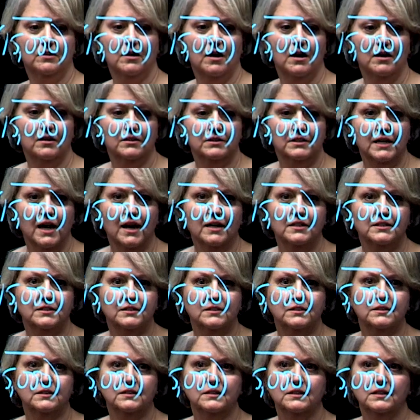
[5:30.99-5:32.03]
our
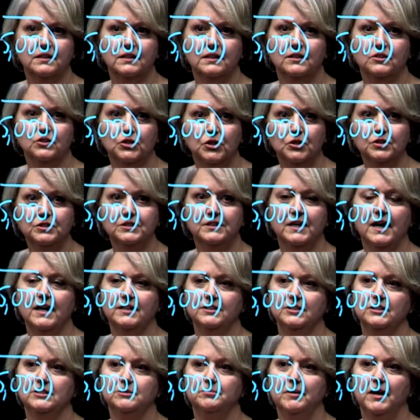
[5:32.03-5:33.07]
tax current
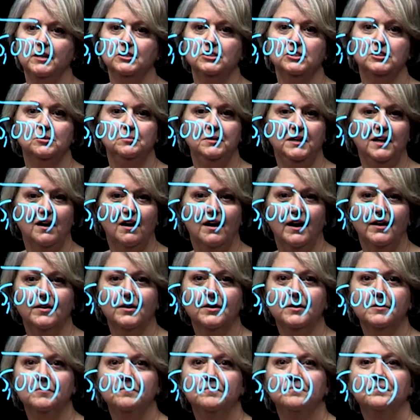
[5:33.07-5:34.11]
tax expense to be
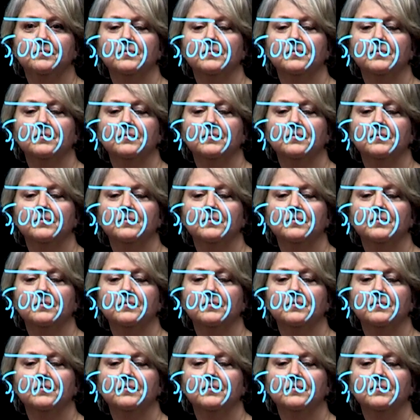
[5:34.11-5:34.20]
higher